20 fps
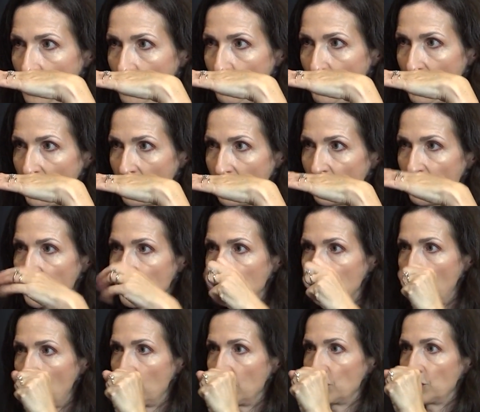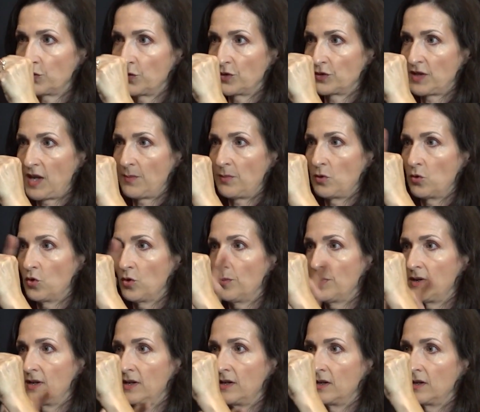But if a star is, for example,
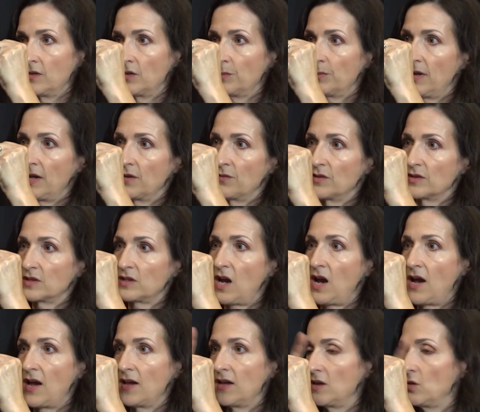orbiting in the plane of the sky,